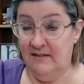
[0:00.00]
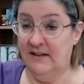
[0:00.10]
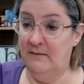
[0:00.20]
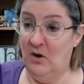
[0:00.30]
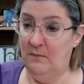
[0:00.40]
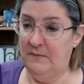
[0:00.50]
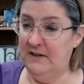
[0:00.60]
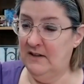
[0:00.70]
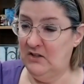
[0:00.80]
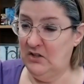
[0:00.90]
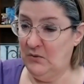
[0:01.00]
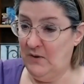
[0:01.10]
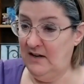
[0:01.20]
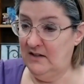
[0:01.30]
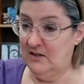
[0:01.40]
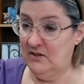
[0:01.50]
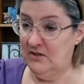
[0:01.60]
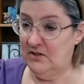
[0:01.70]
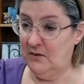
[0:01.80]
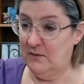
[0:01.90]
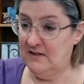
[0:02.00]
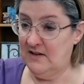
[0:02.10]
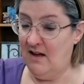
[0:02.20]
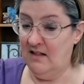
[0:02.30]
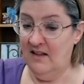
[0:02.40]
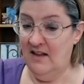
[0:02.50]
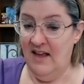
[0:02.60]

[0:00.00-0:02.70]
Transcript: I'm hoping that you're ready to do show and tell.